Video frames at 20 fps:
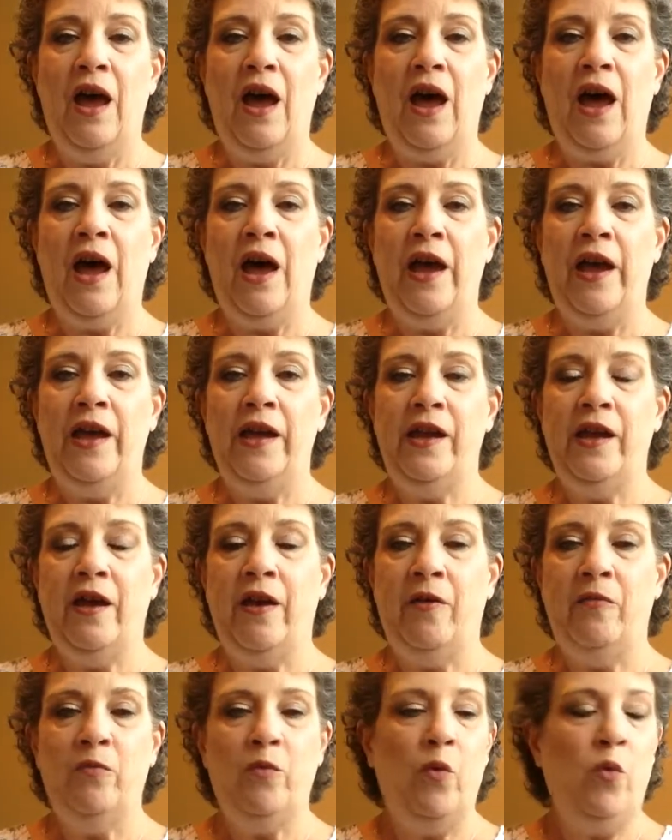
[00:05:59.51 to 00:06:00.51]
I
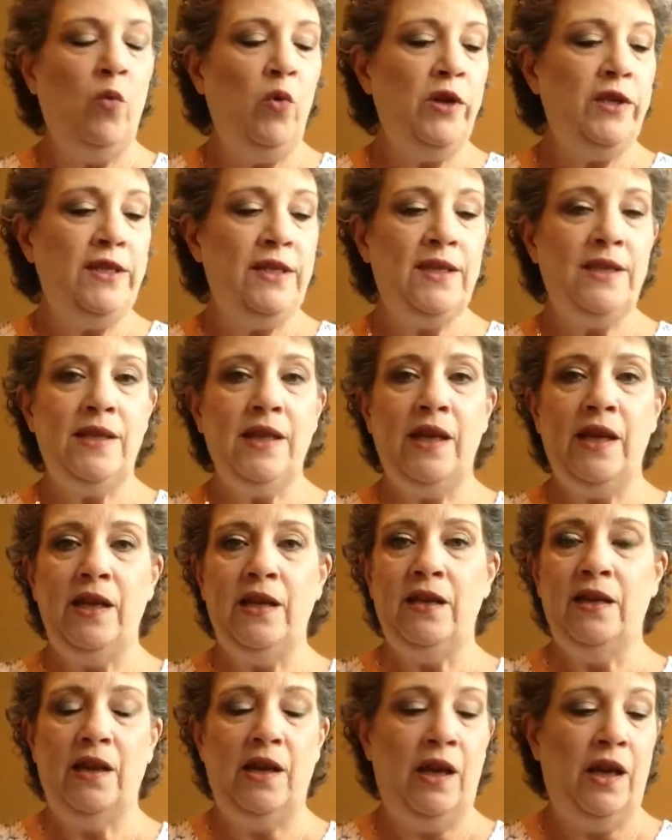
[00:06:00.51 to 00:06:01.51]
would
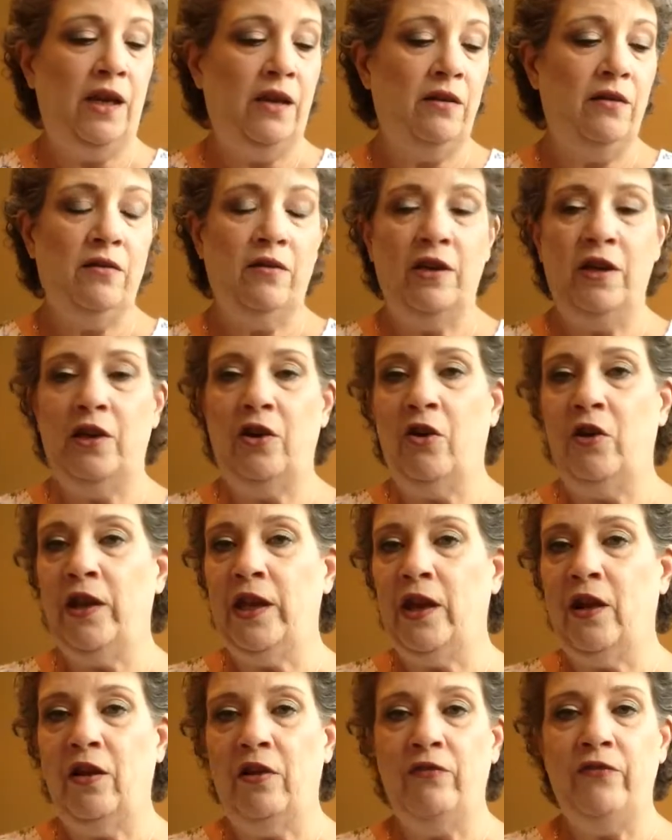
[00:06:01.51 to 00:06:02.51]
sit and,
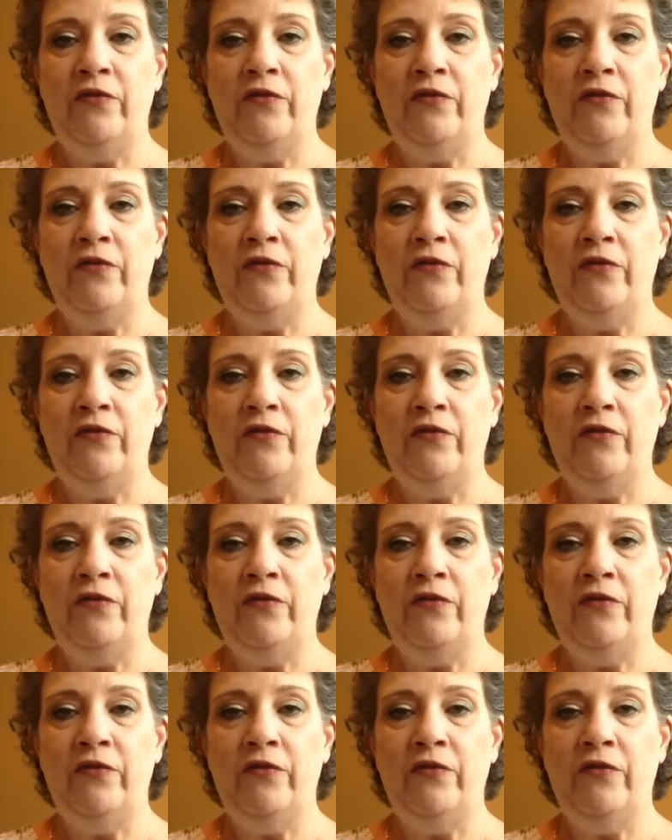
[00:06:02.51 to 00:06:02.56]
get on